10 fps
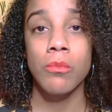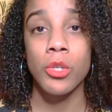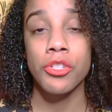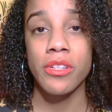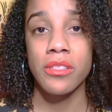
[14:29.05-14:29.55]

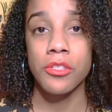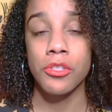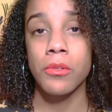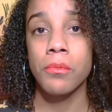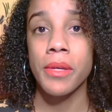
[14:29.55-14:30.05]
more
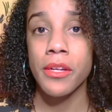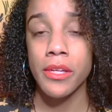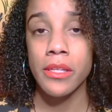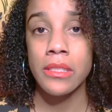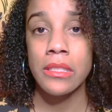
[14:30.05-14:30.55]
transitional
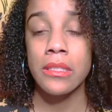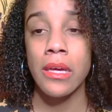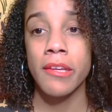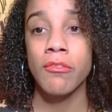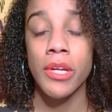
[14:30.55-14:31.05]
period in his
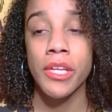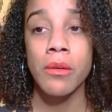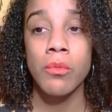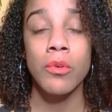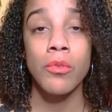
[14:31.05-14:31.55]
life where
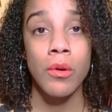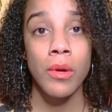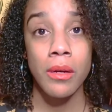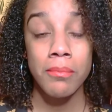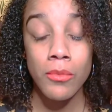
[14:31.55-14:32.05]
he will grow
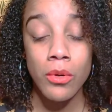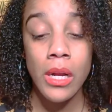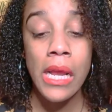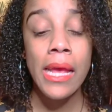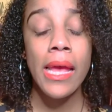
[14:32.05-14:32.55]
up more